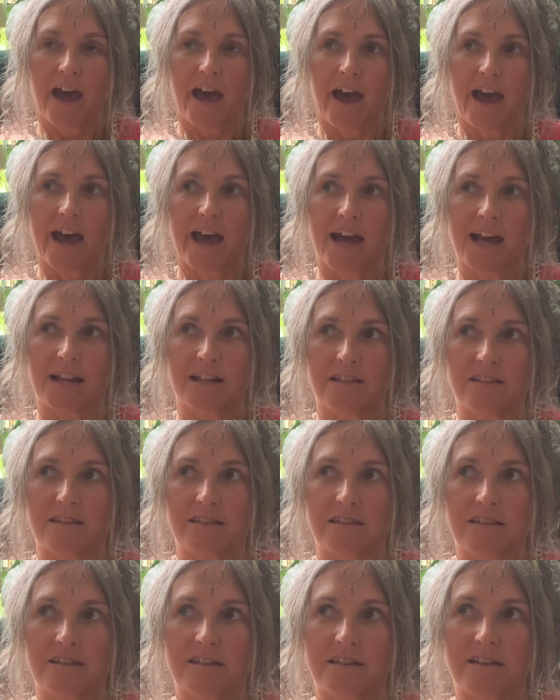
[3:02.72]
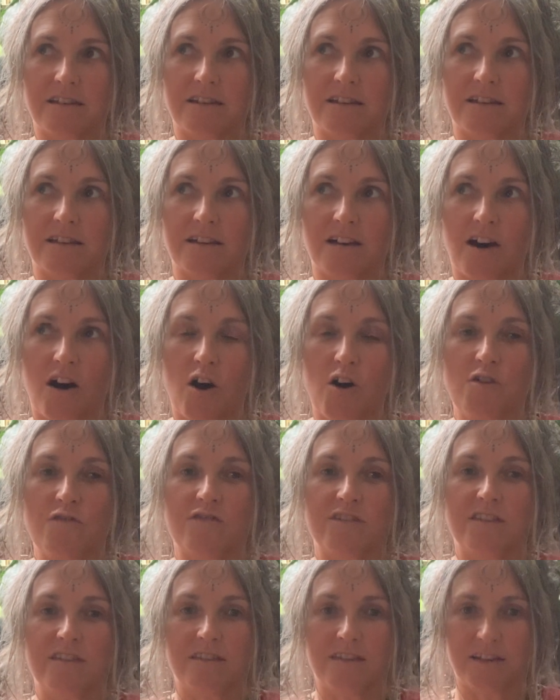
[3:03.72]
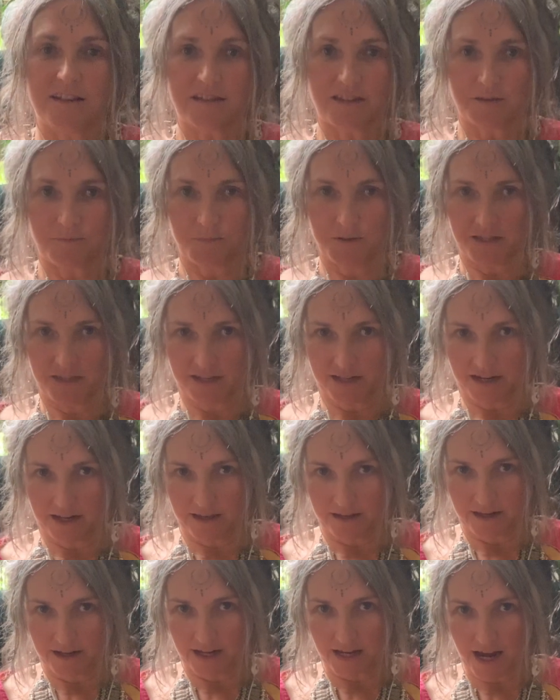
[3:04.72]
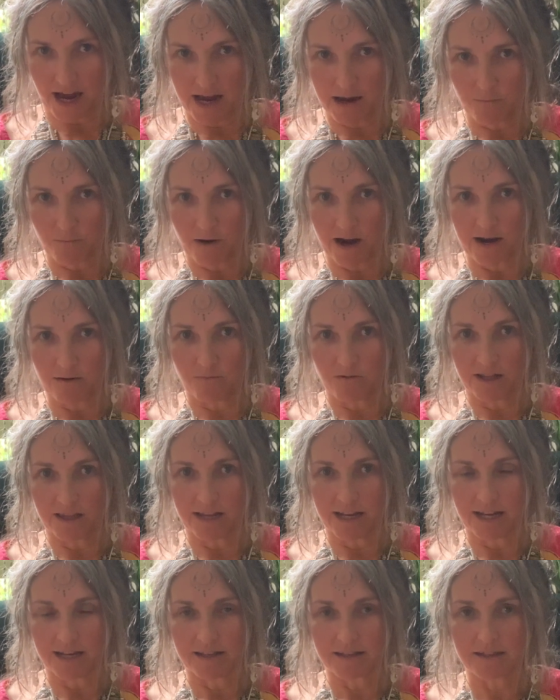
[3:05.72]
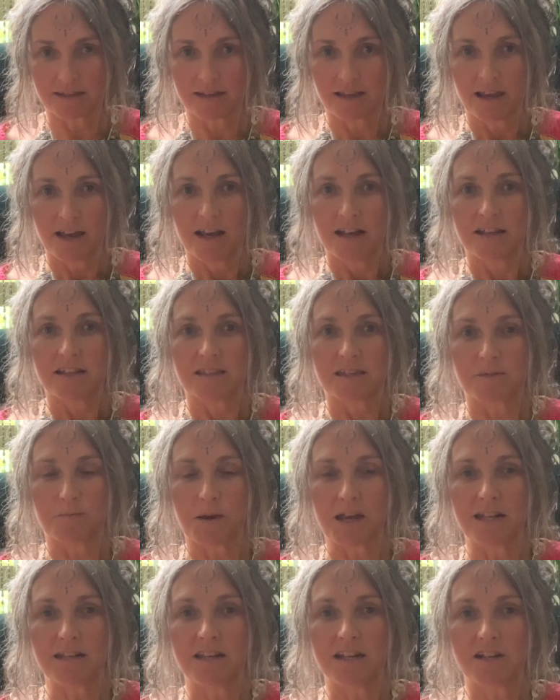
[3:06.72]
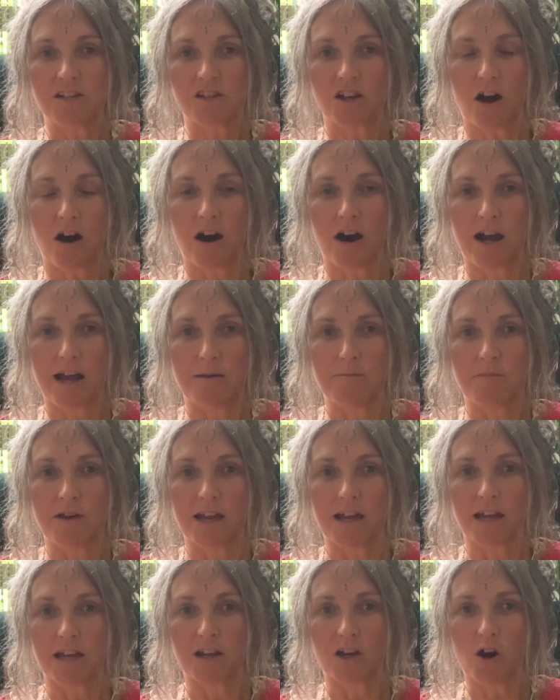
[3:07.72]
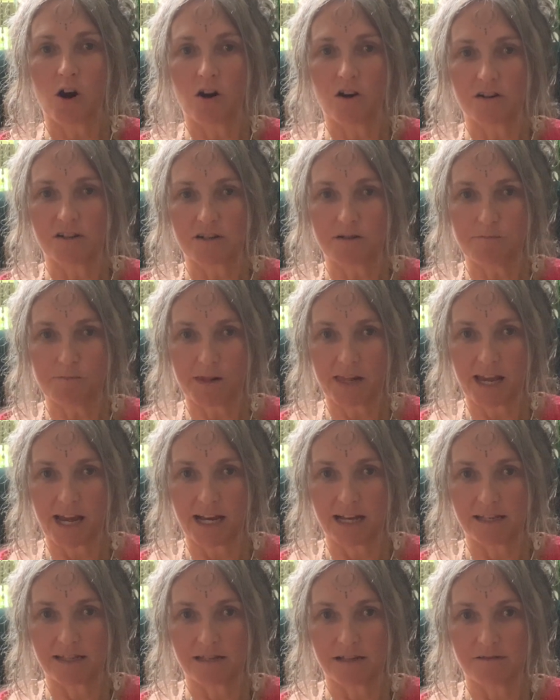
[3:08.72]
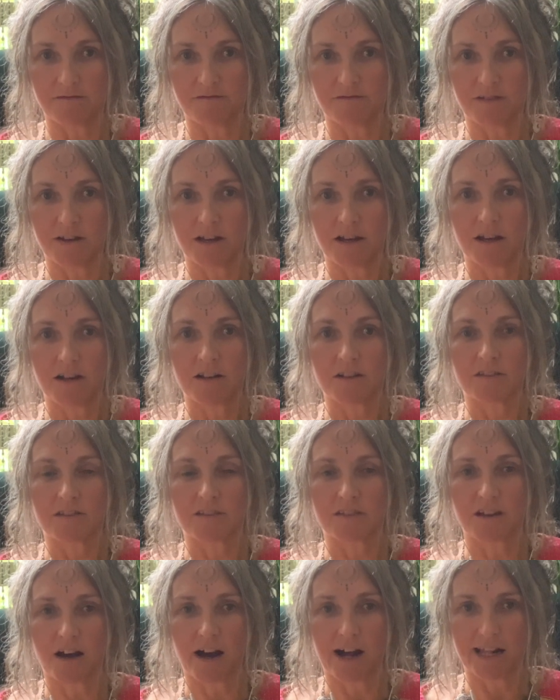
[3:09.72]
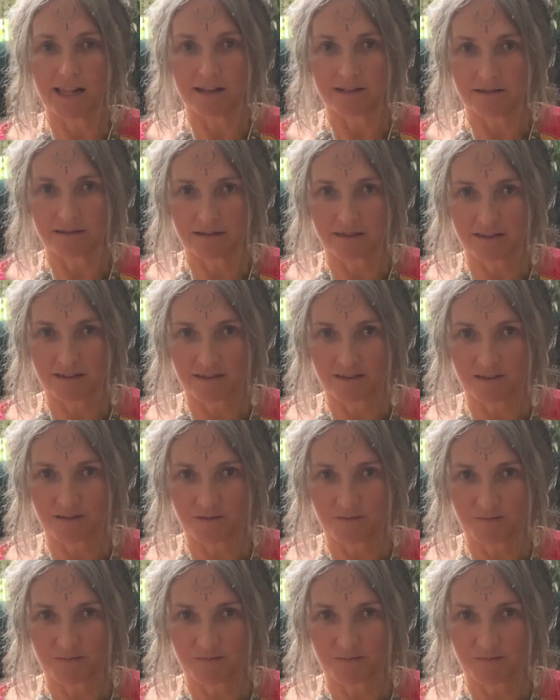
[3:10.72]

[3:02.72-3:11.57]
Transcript: And over this particular gateway release, spending time in contemplative silence.